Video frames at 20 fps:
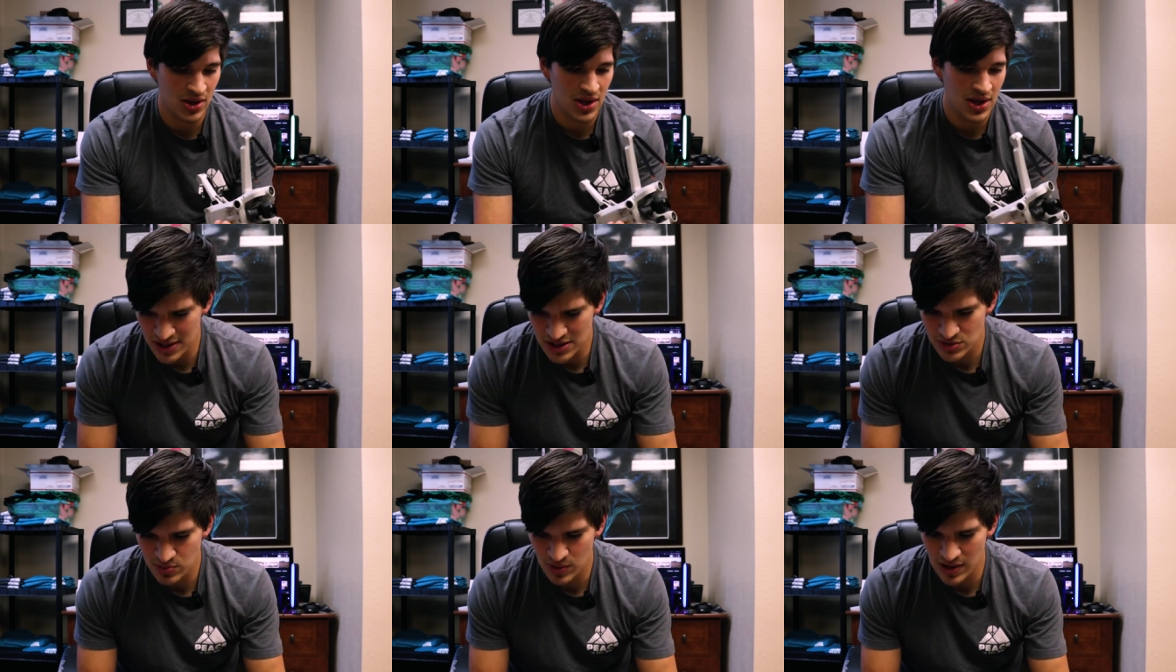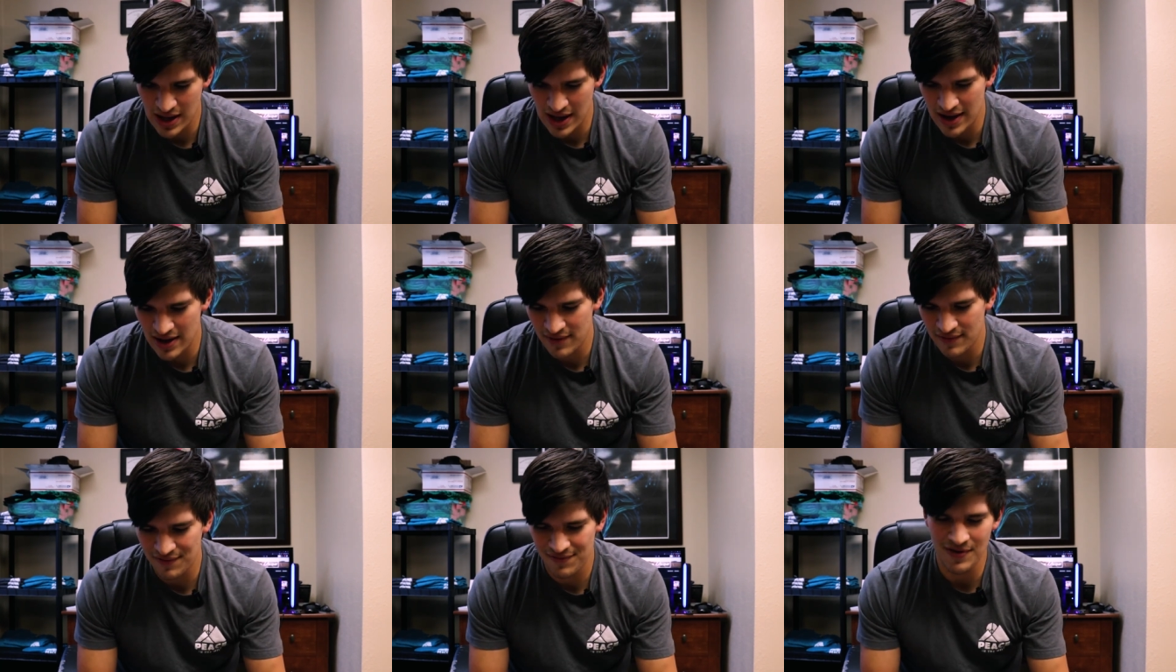For this, we'll
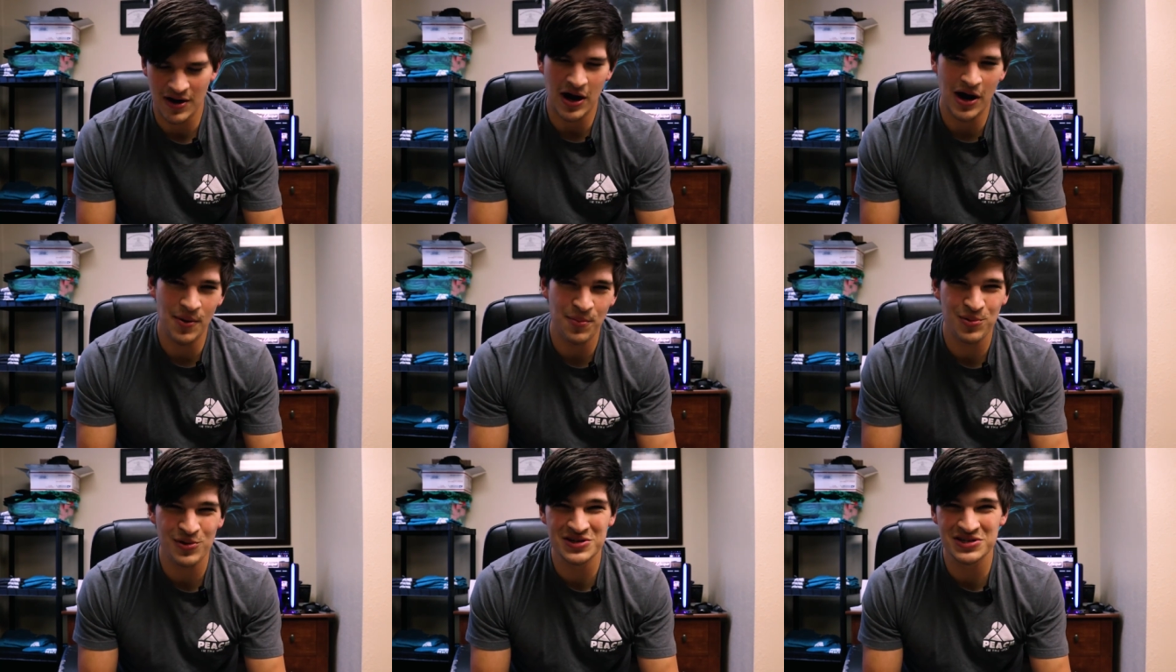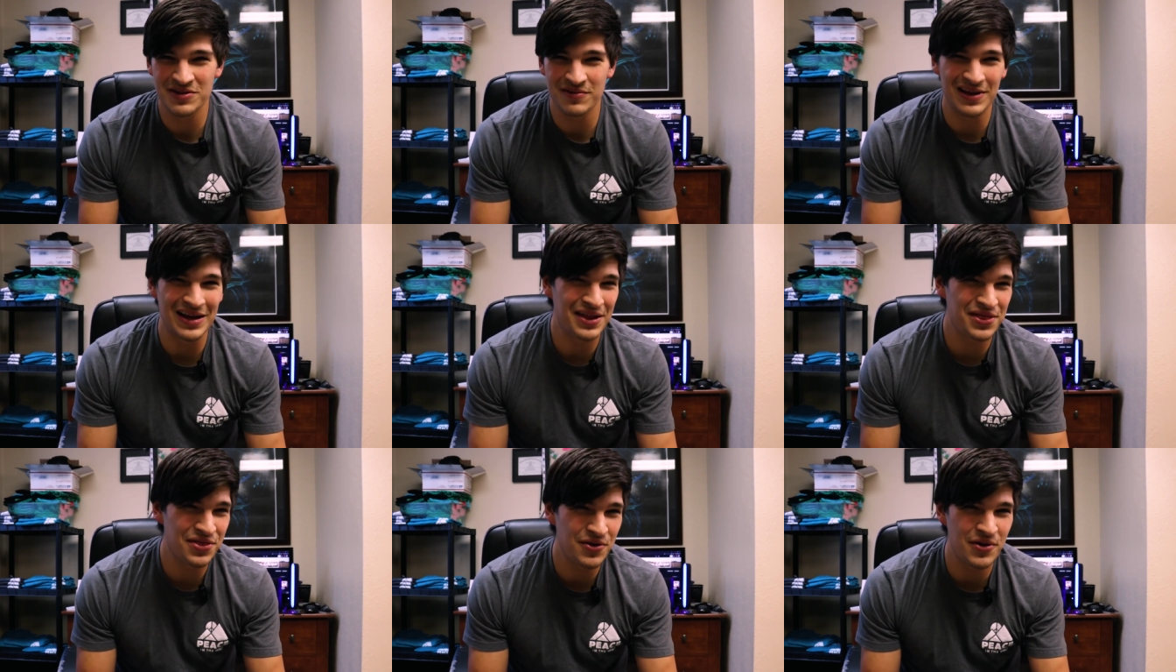have upwards of
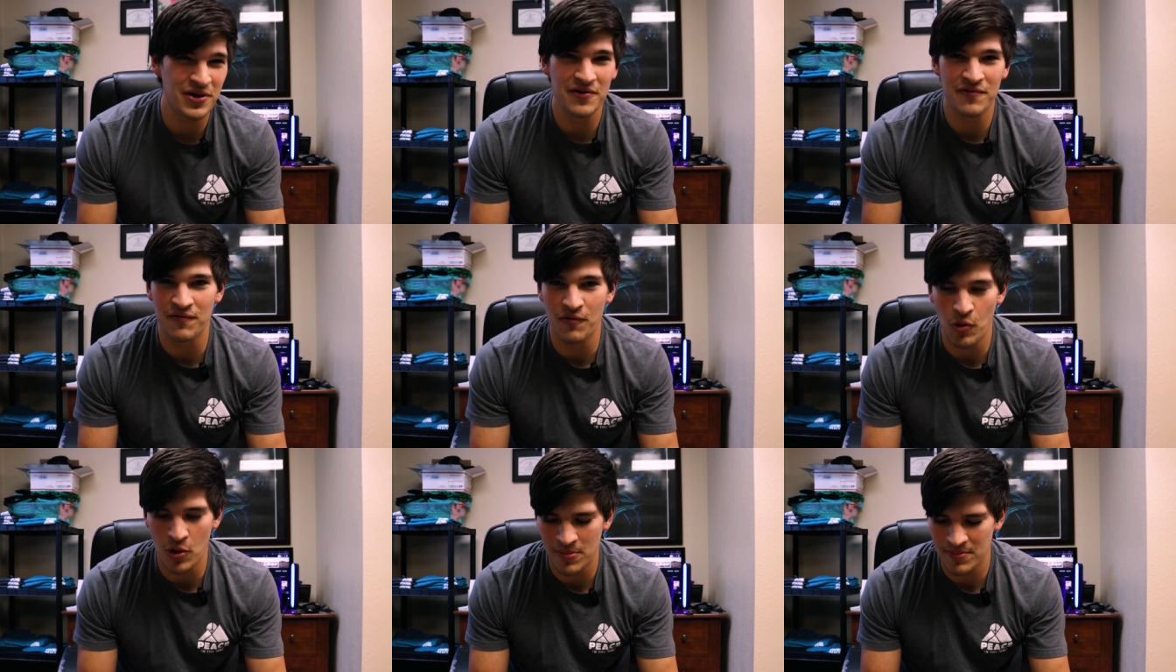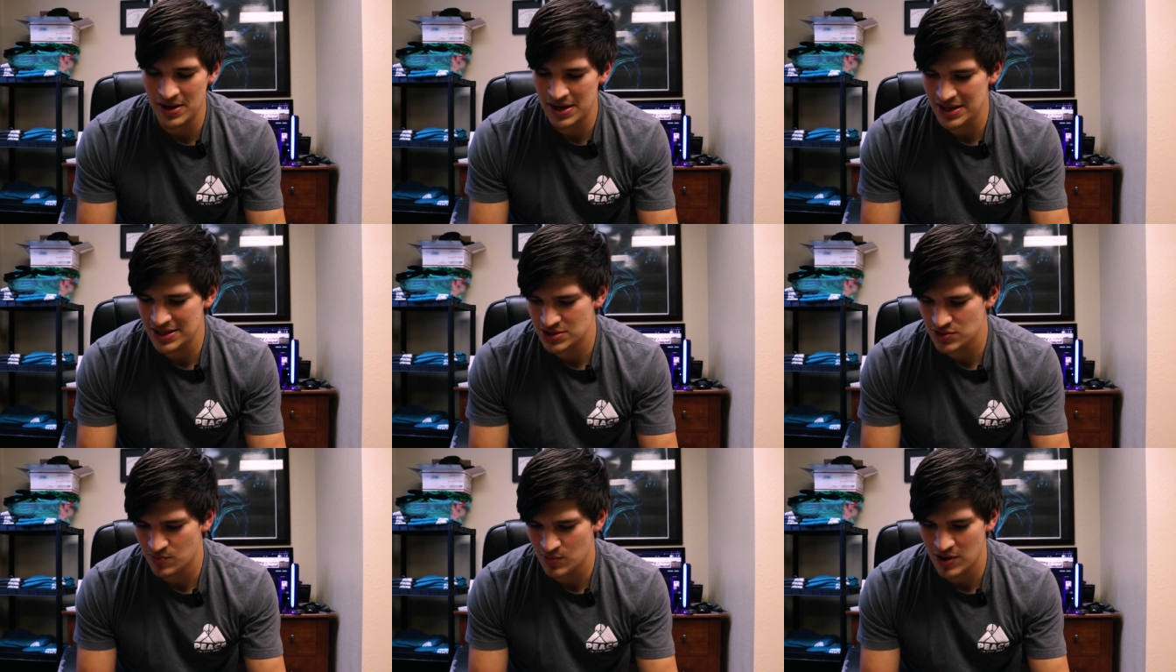like 34 minutes,